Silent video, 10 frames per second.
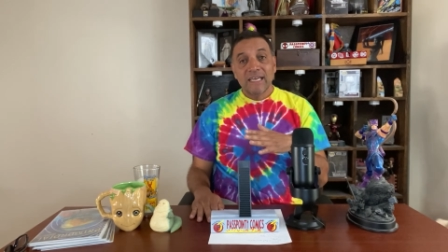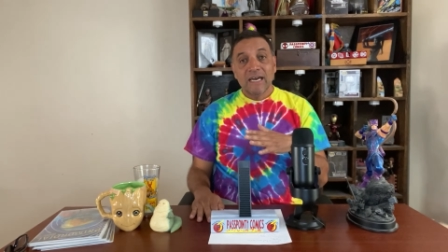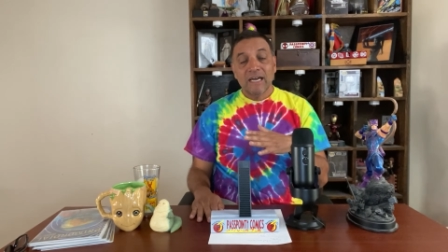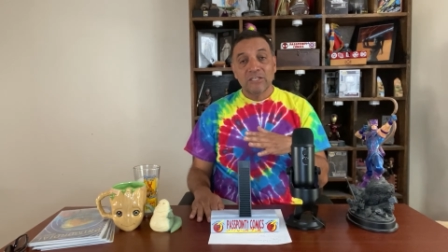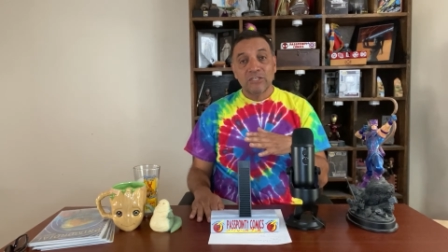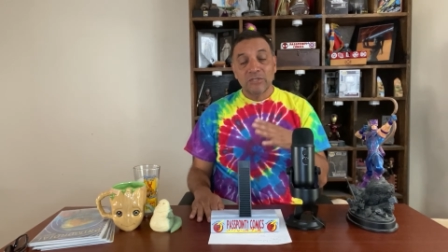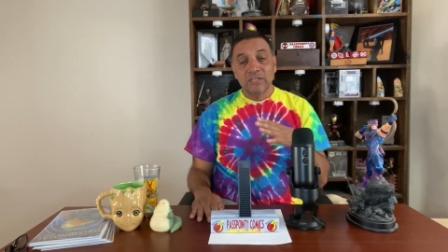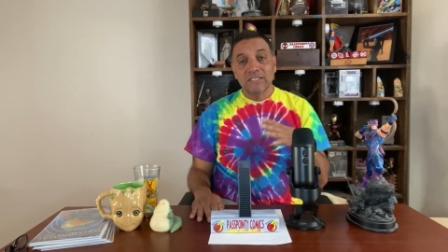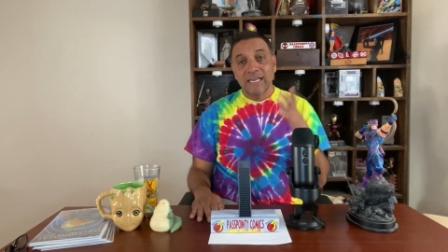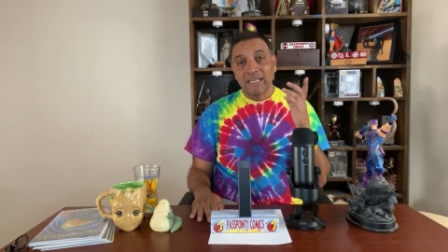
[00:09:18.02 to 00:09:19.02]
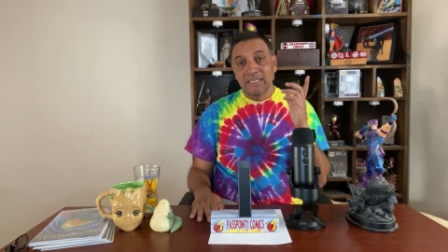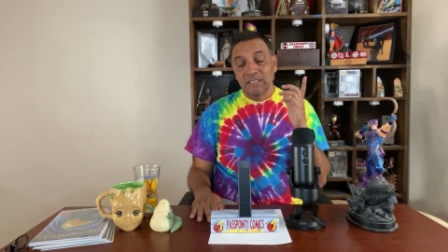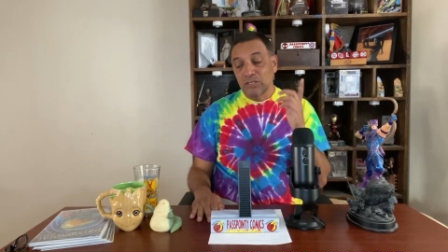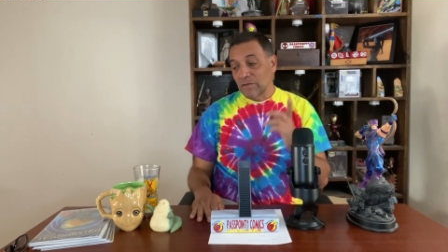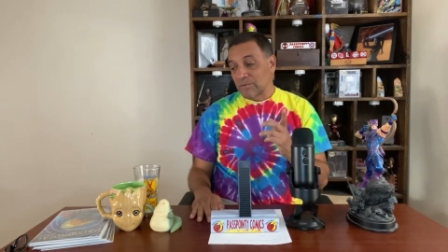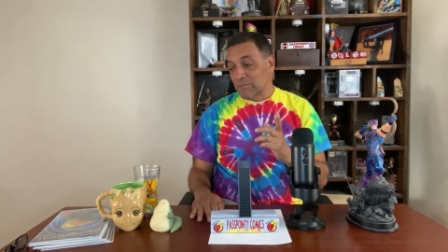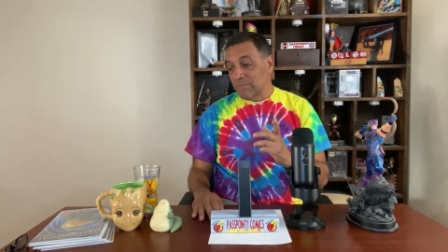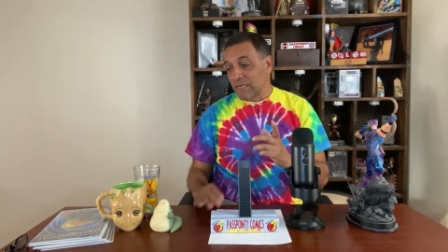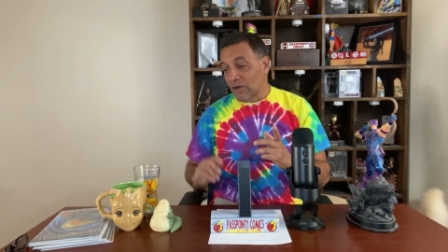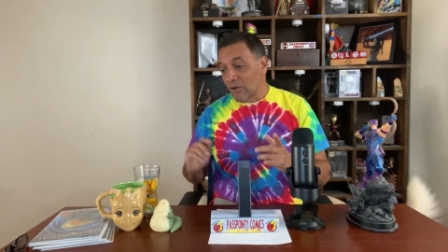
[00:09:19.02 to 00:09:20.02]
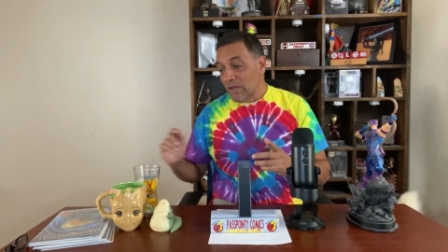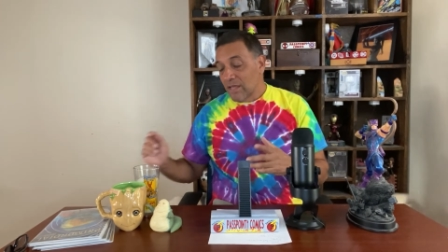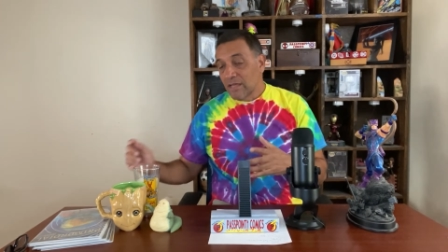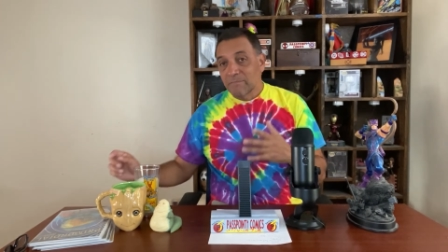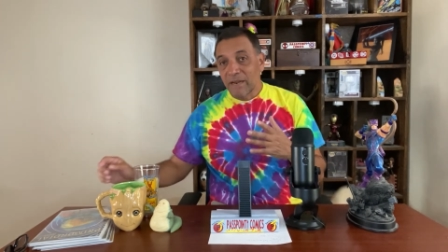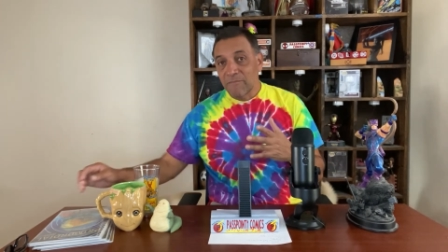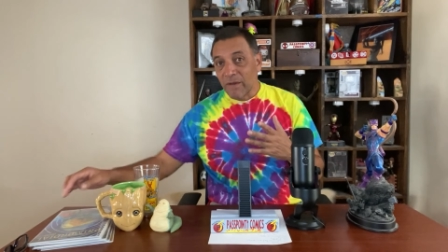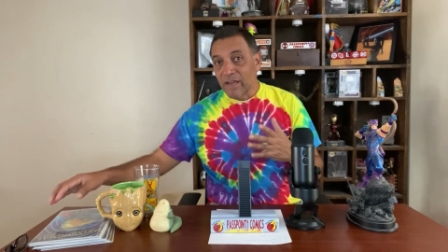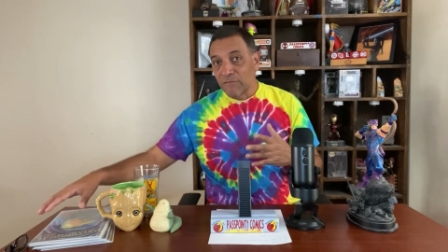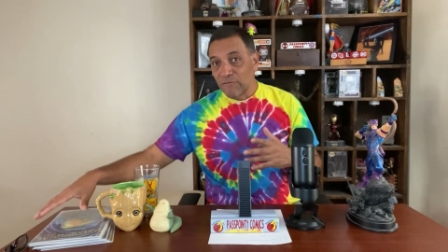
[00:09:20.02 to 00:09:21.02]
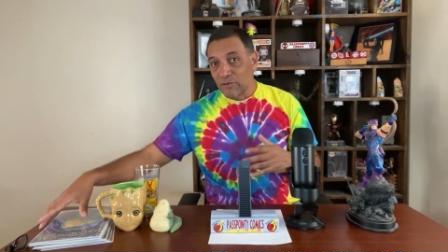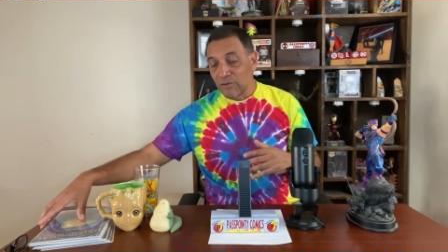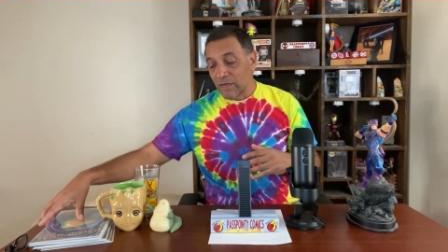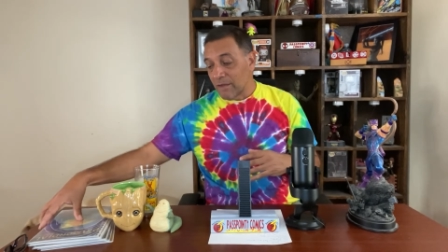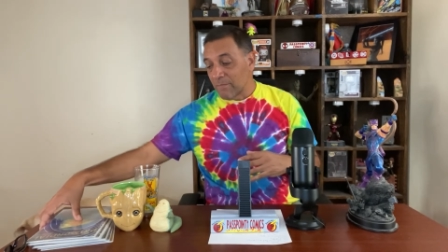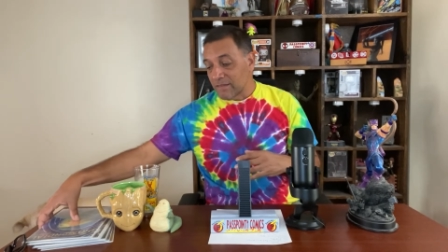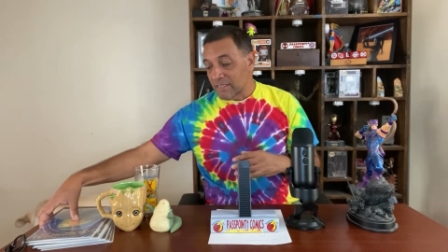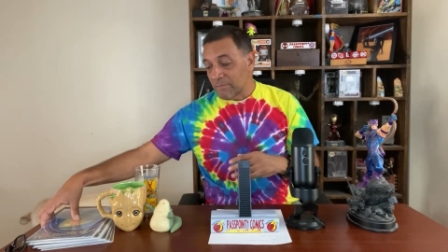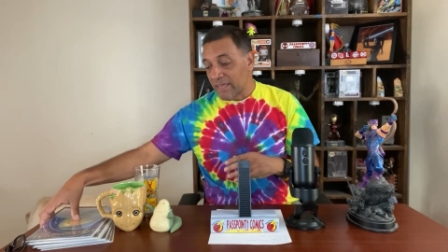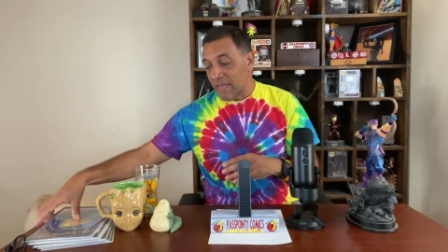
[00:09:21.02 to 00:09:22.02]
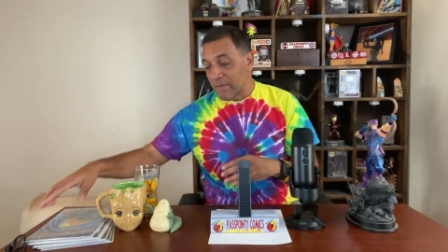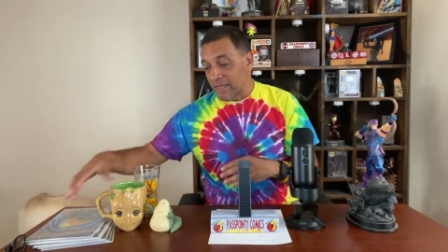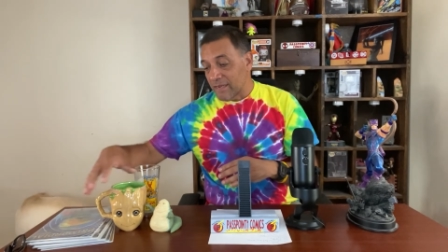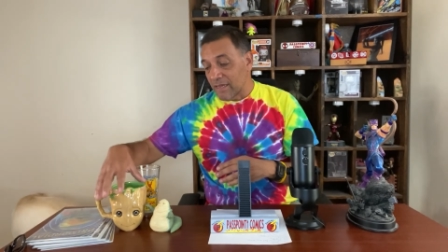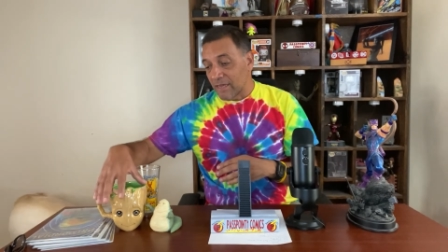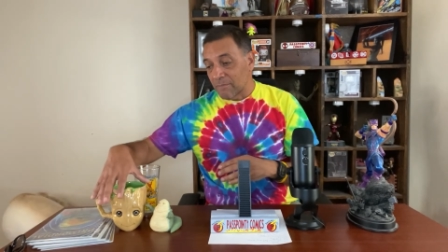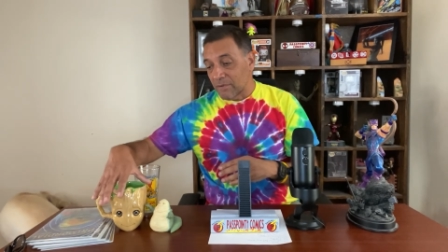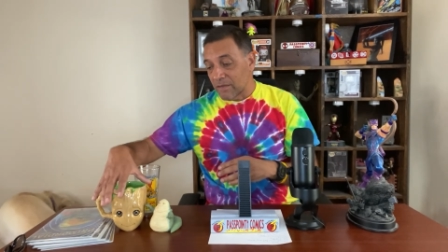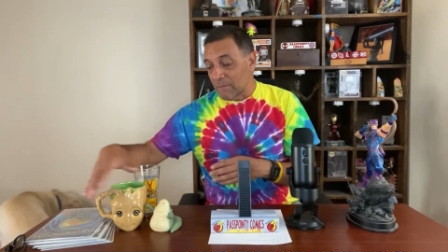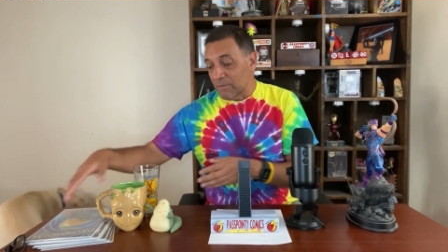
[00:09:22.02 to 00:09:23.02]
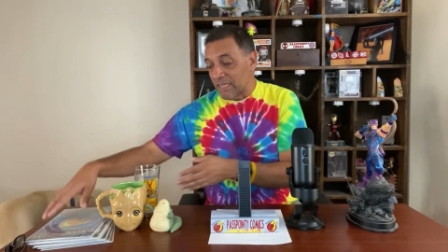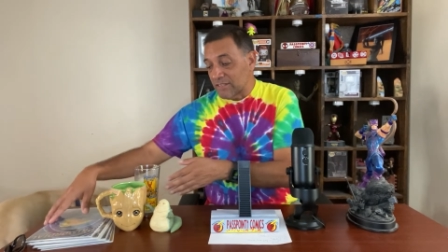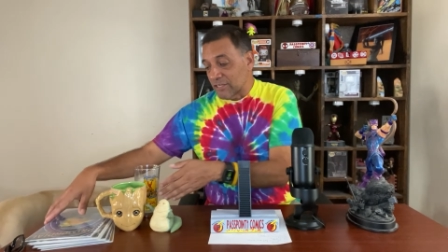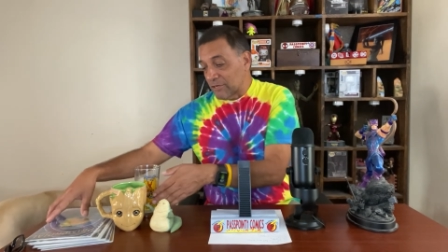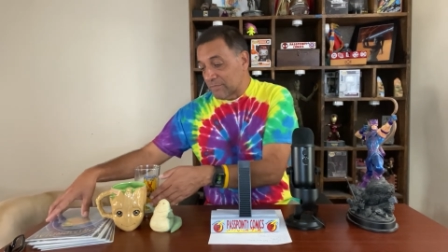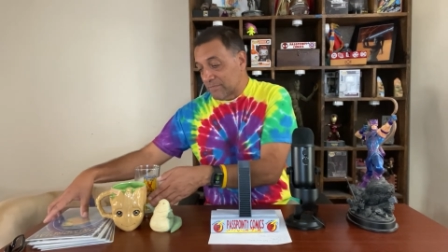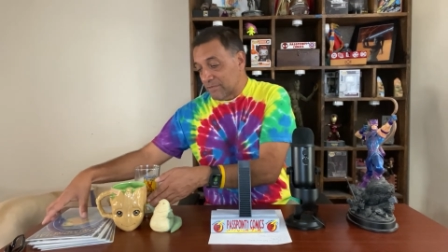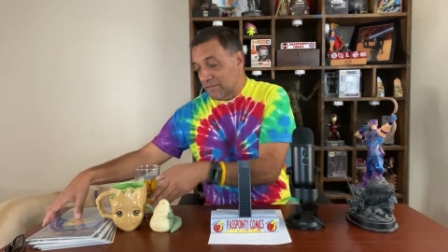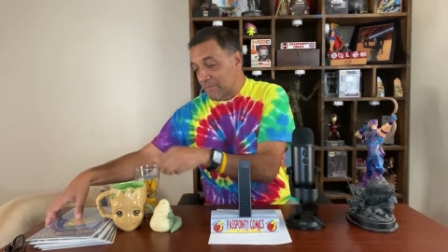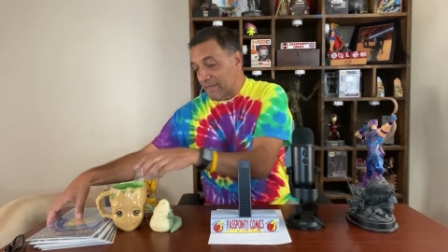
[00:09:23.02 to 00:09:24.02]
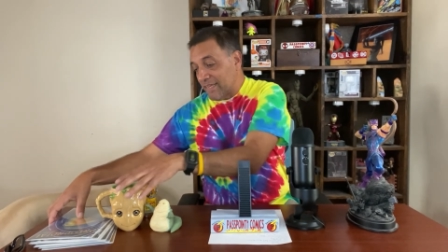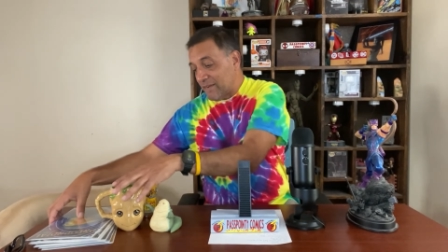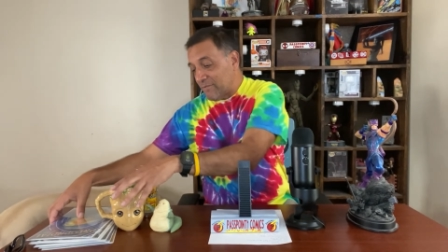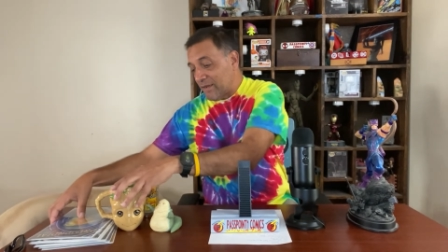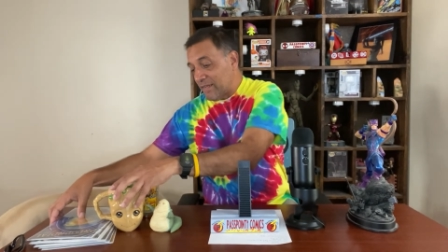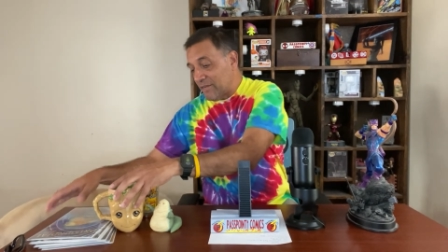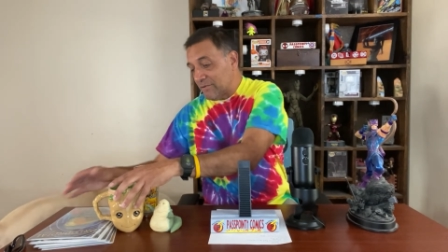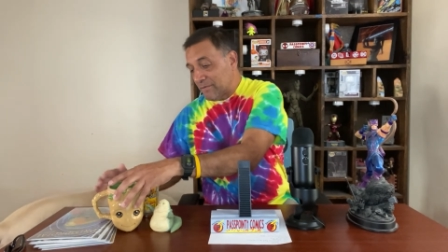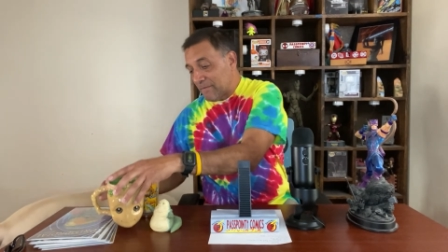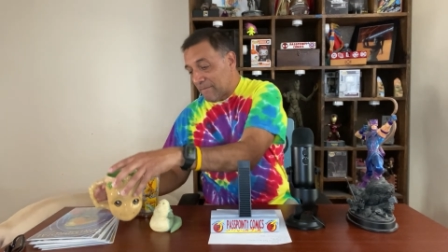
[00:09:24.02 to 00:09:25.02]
uh, to their site in the description below. But I bought a few, um, and some came in um, a couple days ago. So let me get it right here.